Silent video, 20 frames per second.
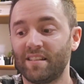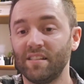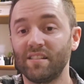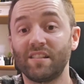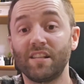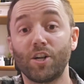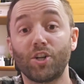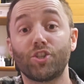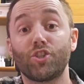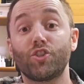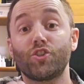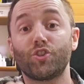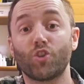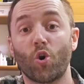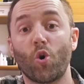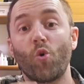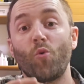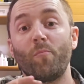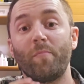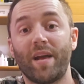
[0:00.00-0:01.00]
since there are
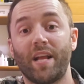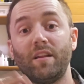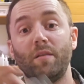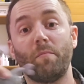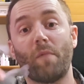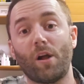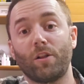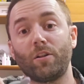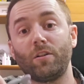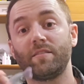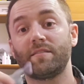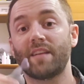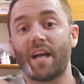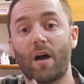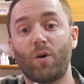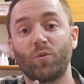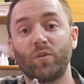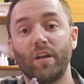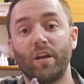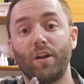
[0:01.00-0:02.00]
so many models
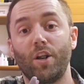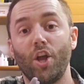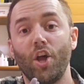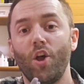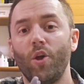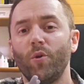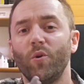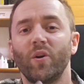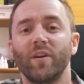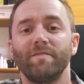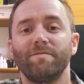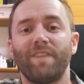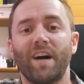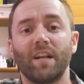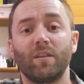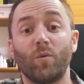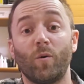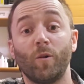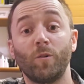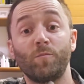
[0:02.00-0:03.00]
out there, you can
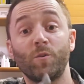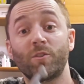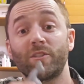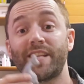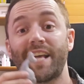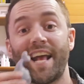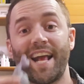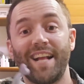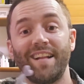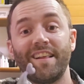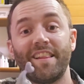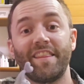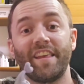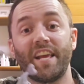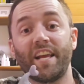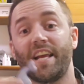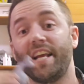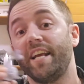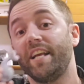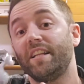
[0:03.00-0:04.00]
find almost
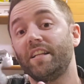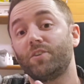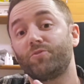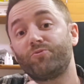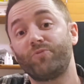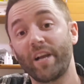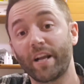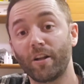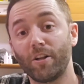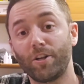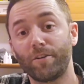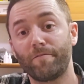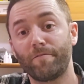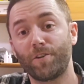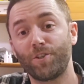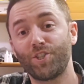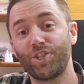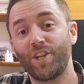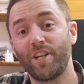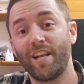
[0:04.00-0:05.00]
anything in a regular
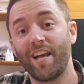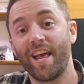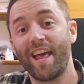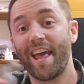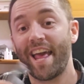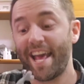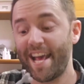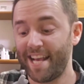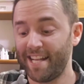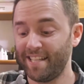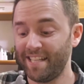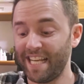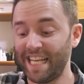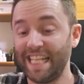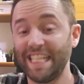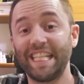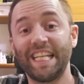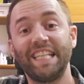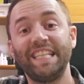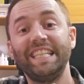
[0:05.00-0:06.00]
version and
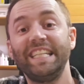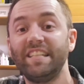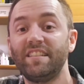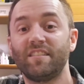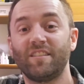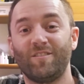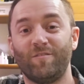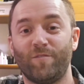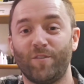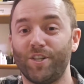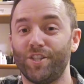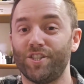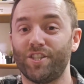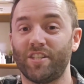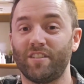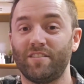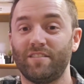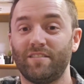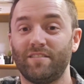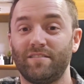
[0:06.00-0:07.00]
in a knitted
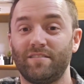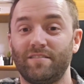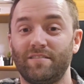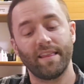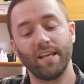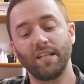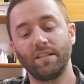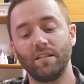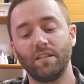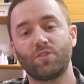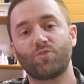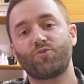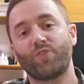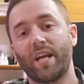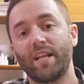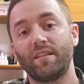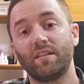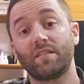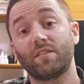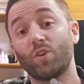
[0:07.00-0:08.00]
version. I think this
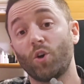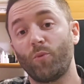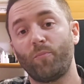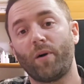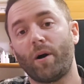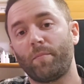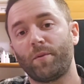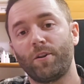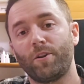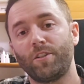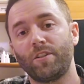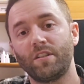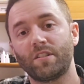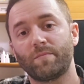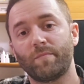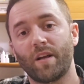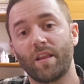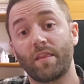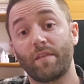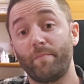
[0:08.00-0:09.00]
trend is so popular
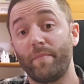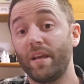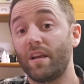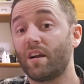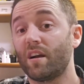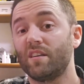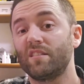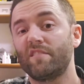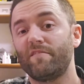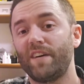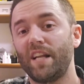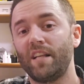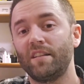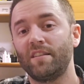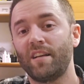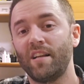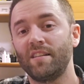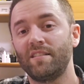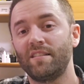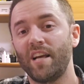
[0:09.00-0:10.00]
this month because of
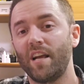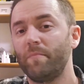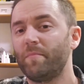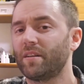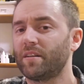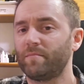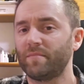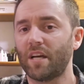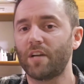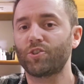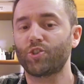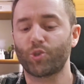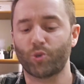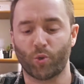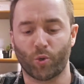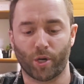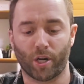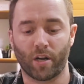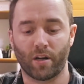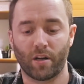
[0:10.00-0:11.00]
Valentine's Day, but I'm not
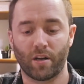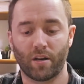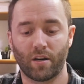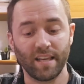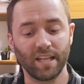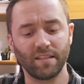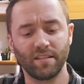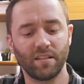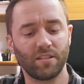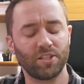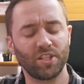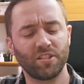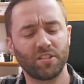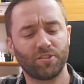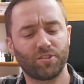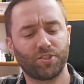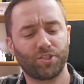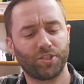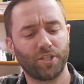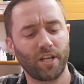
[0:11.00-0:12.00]
sure. I think this
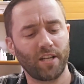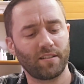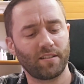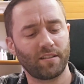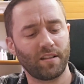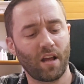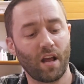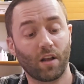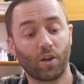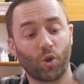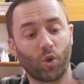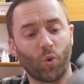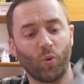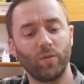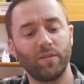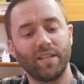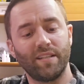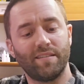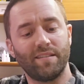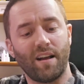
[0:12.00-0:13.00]
is just a
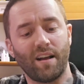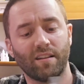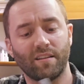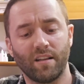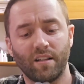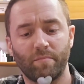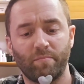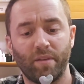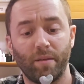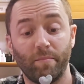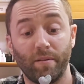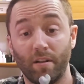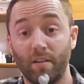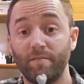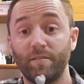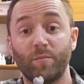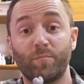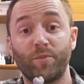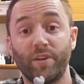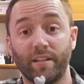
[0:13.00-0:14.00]
cool design that people
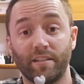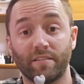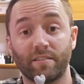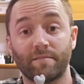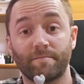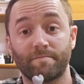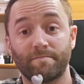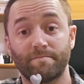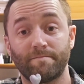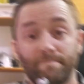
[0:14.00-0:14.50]
love to print.